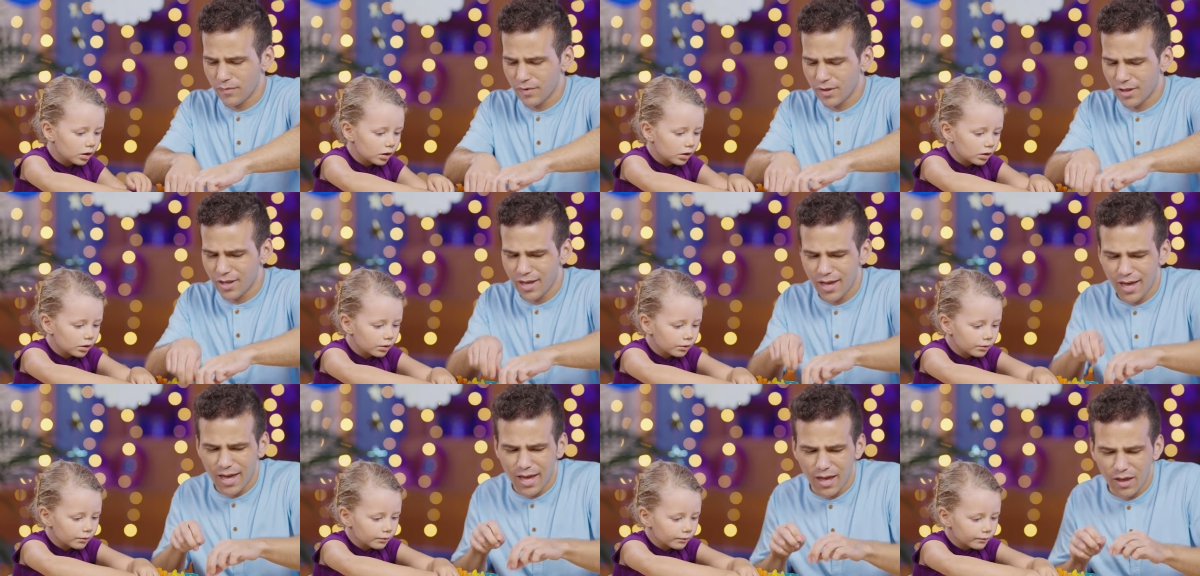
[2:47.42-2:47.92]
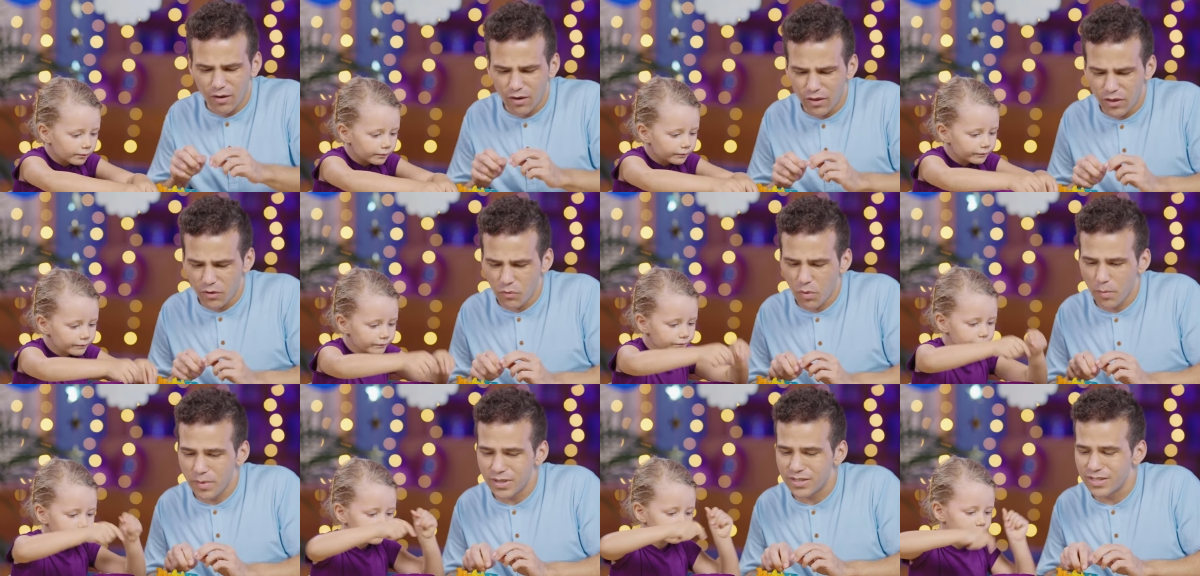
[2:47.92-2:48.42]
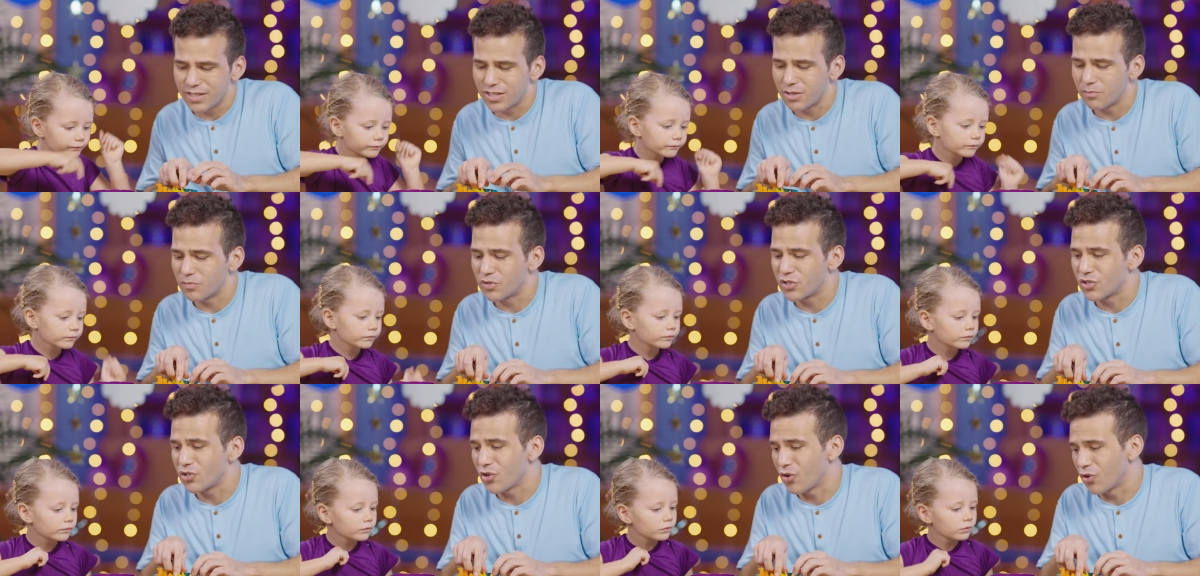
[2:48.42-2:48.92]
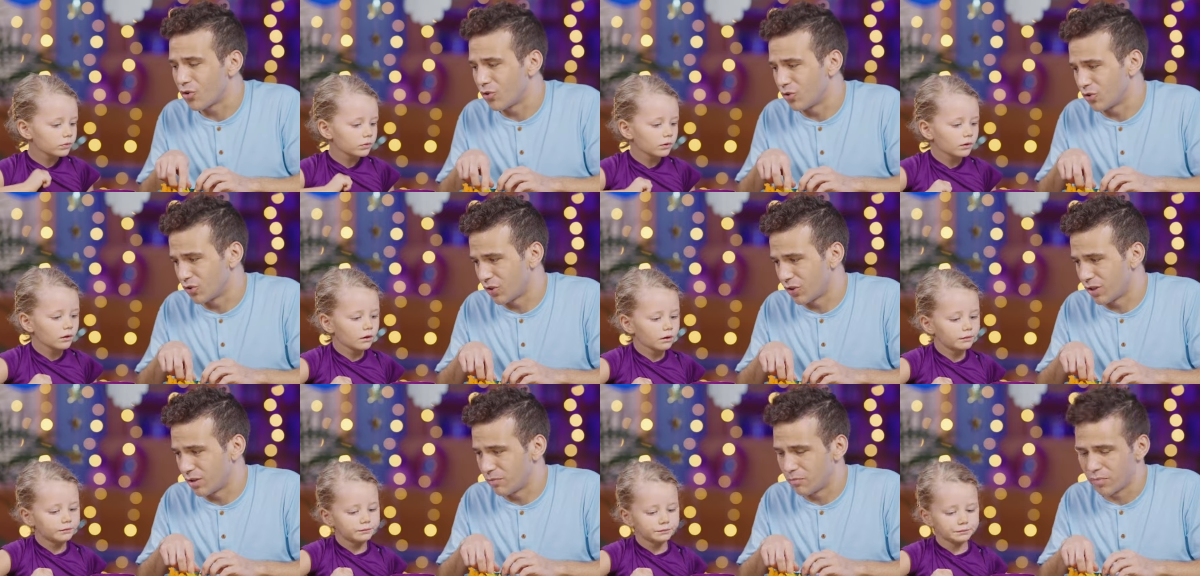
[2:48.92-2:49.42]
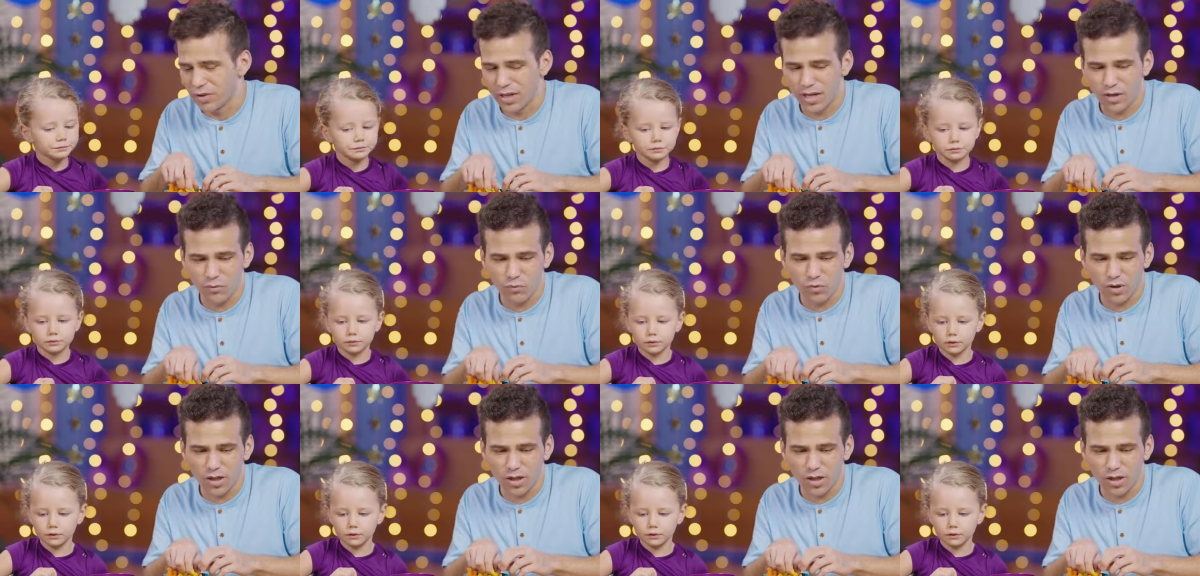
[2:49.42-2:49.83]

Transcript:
Speaker 1: I think we're missing some circles on the plate.